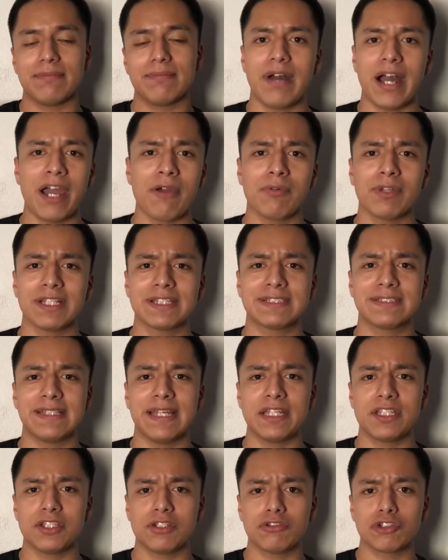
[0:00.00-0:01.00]
I will
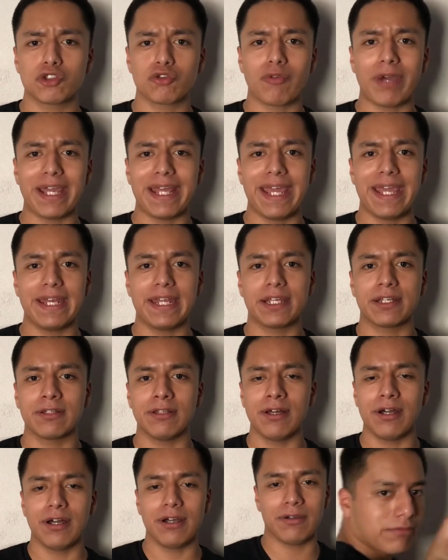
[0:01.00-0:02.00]
instead use right-handed
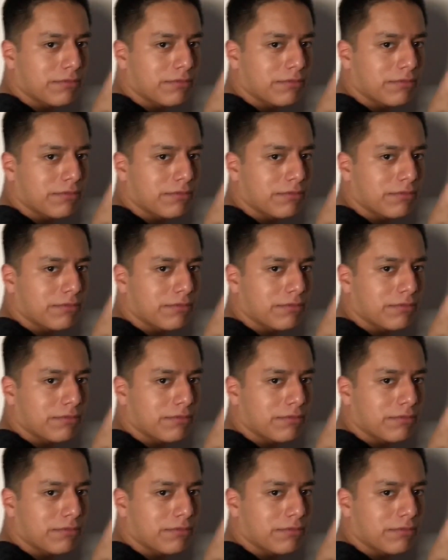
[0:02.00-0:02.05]
claw.